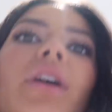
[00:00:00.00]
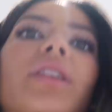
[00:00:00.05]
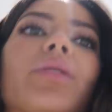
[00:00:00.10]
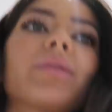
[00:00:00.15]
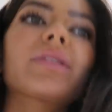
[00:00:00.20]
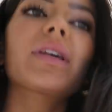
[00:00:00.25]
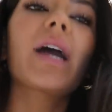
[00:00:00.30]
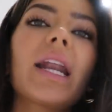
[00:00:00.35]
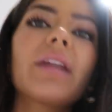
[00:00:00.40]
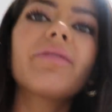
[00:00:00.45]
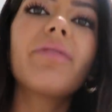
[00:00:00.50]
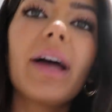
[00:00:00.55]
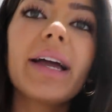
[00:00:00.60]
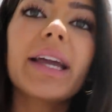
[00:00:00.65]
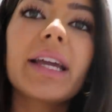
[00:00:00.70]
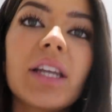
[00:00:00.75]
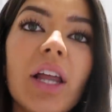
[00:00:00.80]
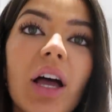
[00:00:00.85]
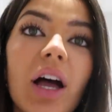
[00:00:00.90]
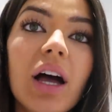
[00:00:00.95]
So it's kind of
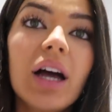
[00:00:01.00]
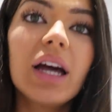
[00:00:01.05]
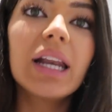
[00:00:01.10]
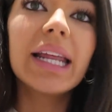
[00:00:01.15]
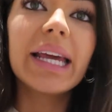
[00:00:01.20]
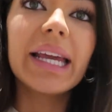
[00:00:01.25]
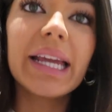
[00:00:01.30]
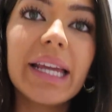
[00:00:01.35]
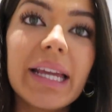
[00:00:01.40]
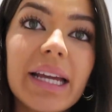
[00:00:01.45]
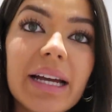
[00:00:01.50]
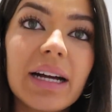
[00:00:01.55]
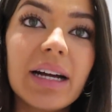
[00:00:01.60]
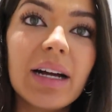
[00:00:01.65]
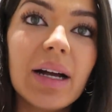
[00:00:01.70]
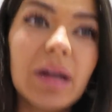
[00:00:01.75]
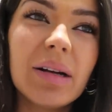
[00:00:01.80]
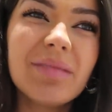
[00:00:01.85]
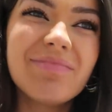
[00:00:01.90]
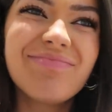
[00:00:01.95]
like an early
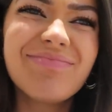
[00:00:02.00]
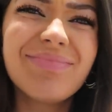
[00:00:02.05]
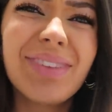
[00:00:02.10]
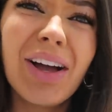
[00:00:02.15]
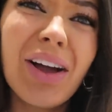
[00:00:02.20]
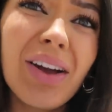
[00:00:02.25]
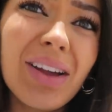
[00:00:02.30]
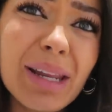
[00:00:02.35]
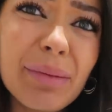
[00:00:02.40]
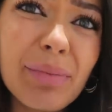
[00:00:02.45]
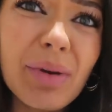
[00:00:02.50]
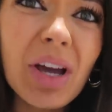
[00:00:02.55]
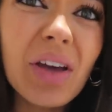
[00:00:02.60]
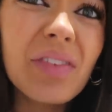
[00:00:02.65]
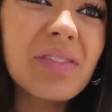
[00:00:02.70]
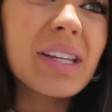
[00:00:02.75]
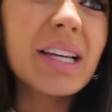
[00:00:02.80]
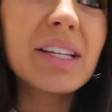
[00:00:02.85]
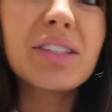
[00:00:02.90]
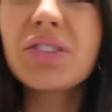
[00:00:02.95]

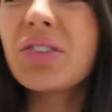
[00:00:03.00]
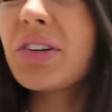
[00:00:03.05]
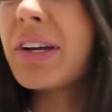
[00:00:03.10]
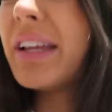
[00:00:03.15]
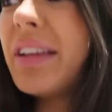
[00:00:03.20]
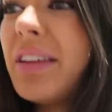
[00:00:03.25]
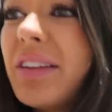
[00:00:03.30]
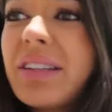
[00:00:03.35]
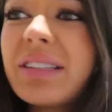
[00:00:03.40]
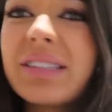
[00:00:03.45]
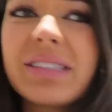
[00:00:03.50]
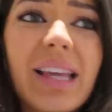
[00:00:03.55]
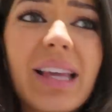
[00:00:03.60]
birthday treat, you could